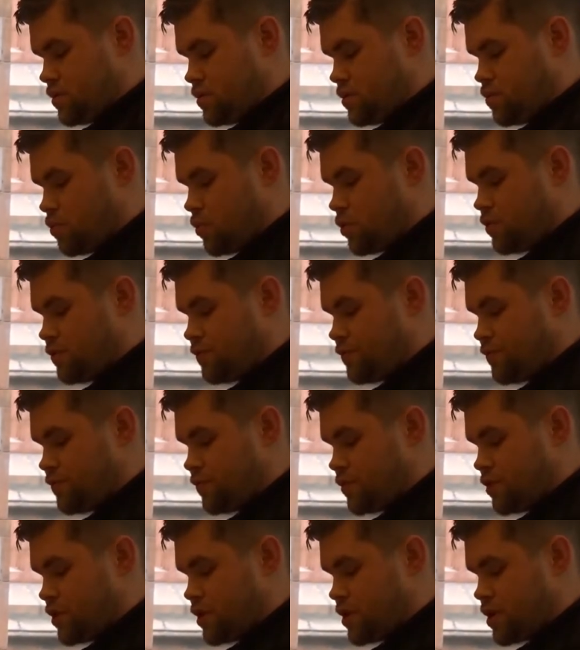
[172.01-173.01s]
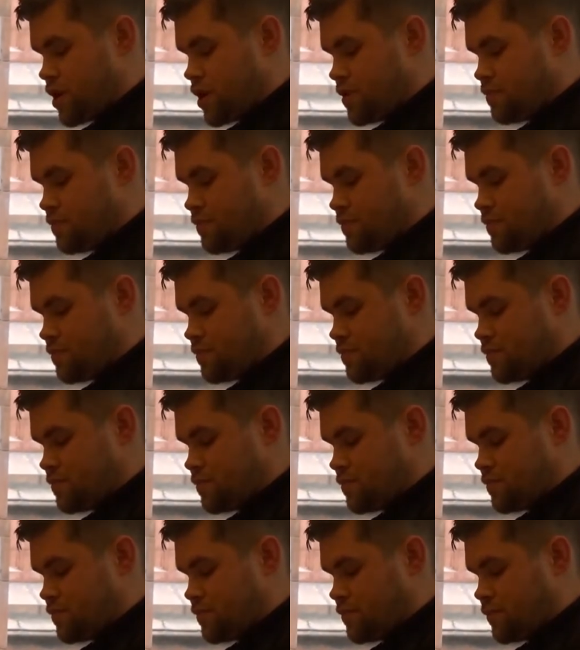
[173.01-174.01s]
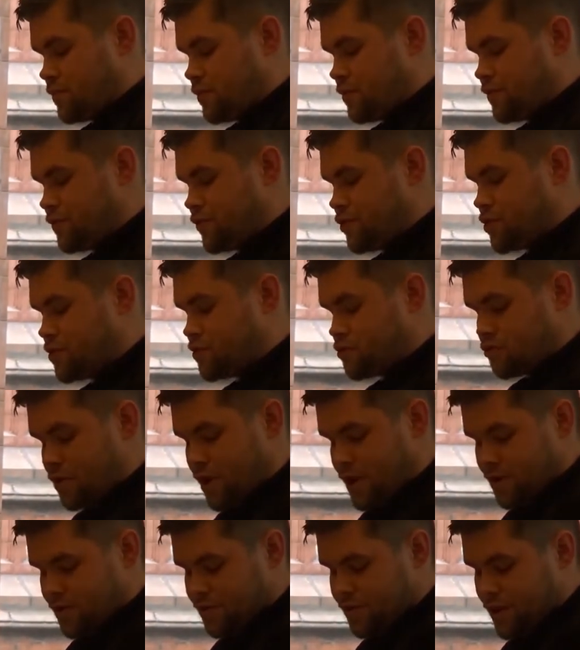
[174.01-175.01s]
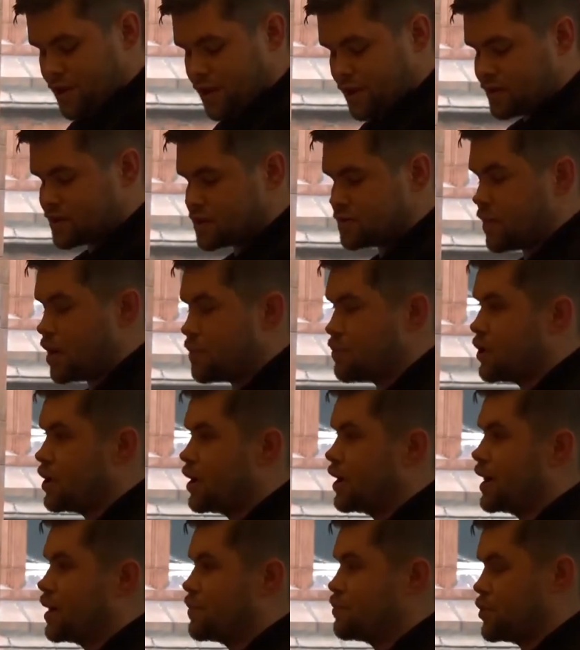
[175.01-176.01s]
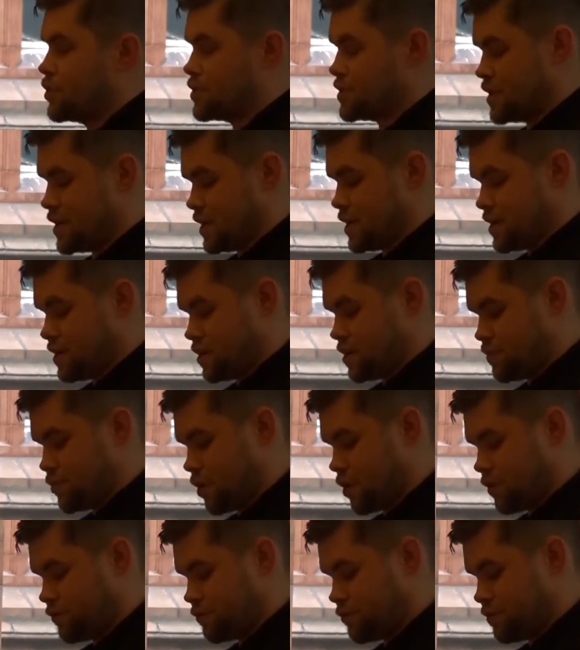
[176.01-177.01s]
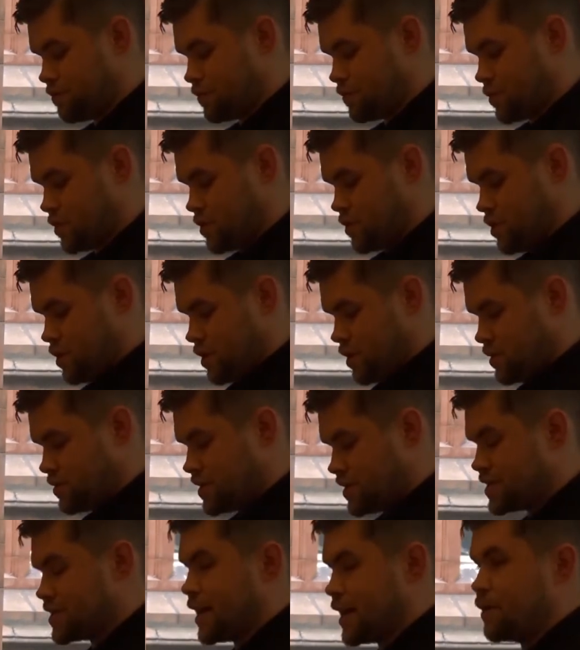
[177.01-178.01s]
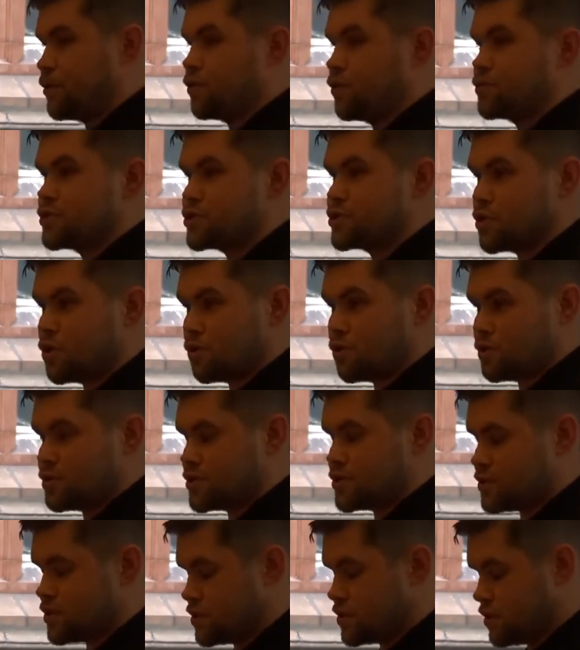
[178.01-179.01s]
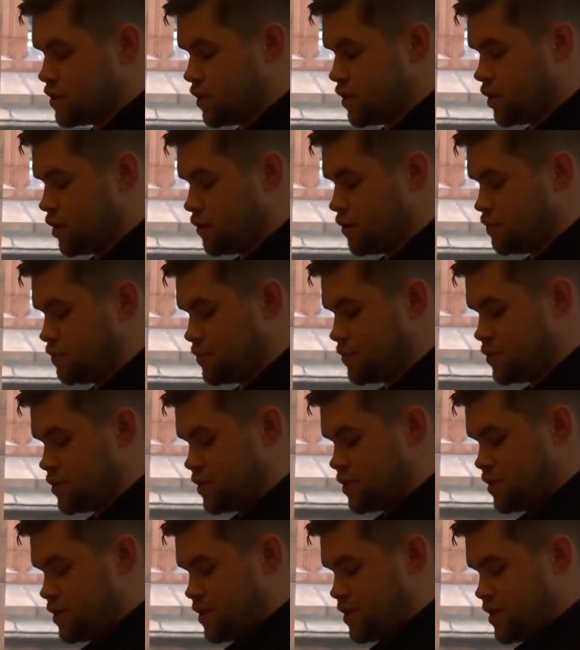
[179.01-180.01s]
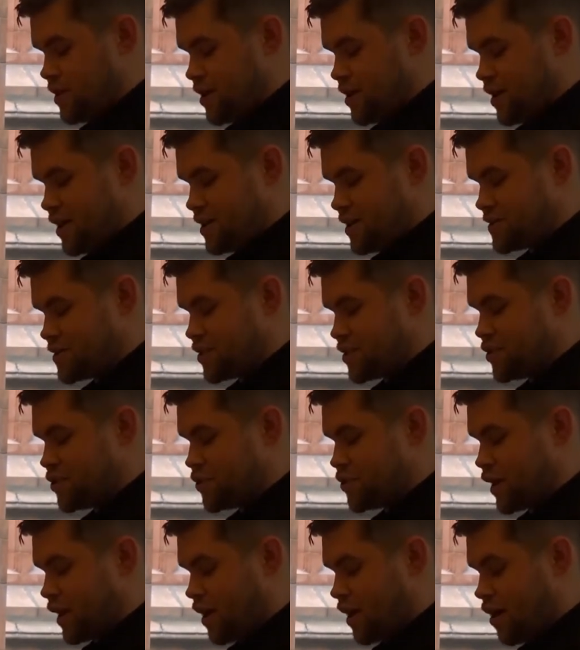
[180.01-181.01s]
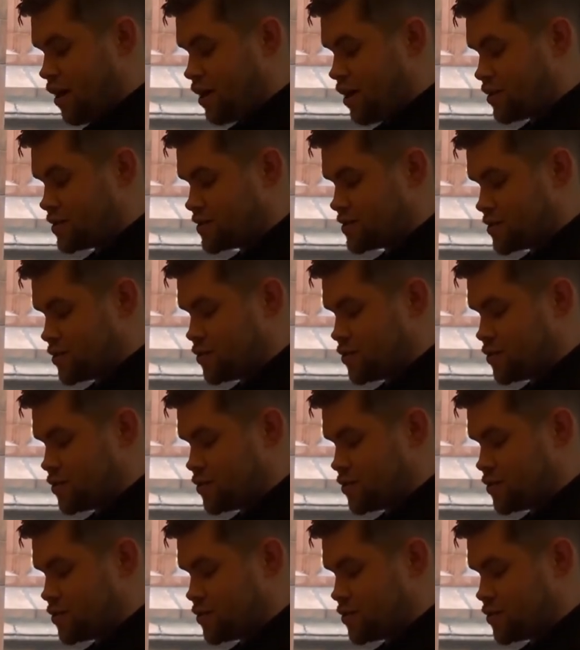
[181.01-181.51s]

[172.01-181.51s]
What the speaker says: One of the few great things about being an amputee, apart from discount on socks, is that you get asked,